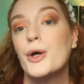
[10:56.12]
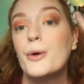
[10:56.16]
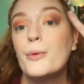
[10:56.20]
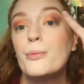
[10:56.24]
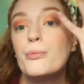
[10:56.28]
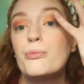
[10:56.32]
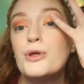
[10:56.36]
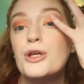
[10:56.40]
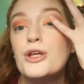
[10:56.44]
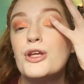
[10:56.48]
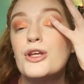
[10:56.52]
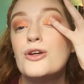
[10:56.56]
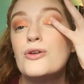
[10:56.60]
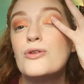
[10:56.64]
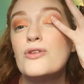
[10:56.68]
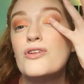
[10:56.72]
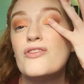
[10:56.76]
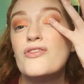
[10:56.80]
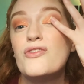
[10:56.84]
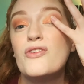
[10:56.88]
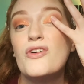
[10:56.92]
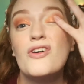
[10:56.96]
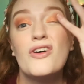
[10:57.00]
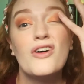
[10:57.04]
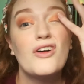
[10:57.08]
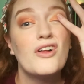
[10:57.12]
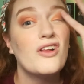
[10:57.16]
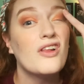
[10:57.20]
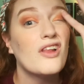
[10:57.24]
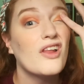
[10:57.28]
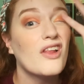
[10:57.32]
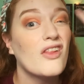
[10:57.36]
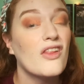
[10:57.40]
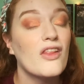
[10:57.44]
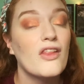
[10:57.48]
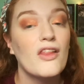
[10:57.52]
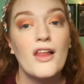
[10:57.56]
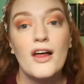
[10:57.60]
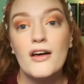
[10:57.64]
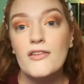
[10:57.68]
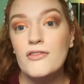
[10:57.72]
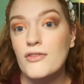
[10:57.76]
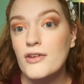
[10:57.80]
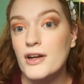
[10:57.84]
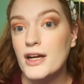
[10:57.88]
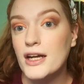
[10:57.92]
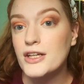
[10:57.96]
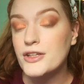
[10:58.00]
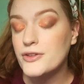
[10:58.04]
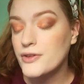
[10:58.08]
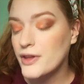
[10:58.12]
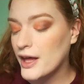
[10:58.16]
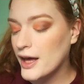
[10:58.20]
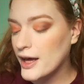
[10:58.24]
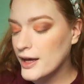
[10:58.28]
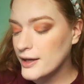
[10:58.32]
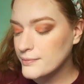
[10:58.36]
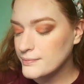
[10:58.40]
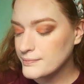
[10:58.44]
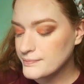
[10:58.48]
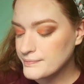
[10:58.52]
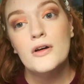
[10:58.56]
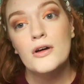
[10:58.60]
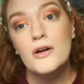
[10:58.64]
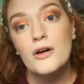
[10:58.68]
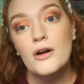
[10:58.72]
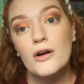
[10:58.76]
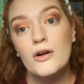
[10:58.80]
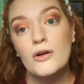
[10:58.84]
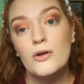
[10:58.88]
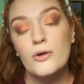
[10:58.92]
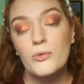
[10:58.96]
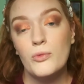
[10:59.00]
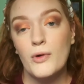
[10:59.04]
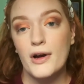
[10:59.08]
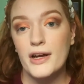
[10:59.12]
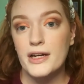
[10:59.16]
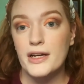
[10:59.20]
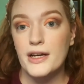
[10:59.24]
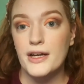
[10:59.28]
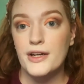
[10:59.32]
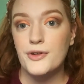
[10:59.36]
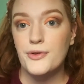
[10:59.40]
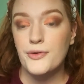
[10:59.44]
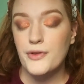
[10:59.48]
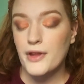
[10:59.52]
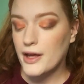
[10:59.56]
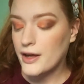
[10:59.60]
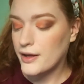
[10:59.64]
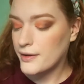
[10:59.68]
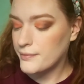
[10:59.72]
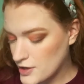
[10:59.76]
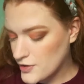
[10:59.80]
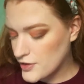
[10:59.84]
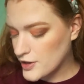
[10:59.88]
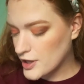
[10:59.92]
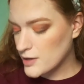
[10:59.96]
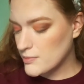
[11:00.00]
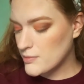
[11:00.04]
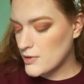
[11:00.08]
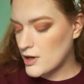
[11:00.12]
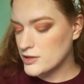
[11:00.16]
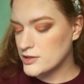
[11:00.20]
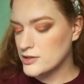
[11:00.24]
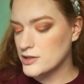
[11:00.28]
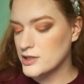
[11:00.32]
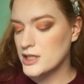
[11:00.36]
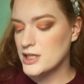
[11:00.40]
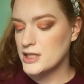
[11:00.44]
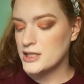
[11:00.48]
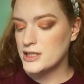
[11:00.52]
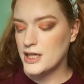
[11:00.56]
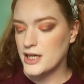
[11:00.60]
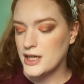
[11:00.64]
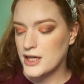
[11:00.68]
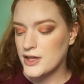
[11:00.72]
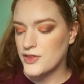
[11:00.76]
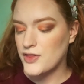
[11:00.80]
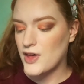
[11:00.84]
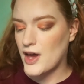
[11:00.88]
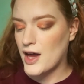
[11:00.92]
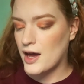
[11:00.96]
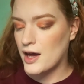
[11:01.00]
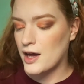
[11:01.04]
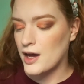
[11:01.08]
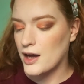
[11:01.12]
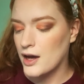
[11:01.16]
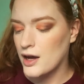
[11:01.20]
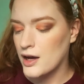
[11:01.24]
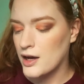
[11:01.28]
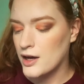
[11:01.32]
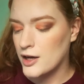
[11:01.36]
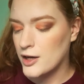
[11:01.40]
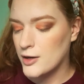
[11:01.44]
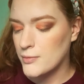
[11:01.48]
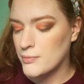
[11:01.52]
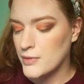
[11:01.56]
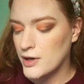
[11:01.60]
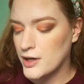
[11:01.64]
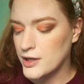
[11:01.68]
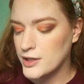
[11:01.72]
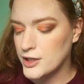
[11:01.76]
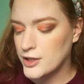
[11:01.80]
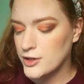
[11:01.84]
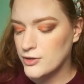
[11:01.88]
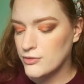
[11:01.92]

Beautiful. Love when I do that. Oh, why did I do that? I think I'm also going to take that Onion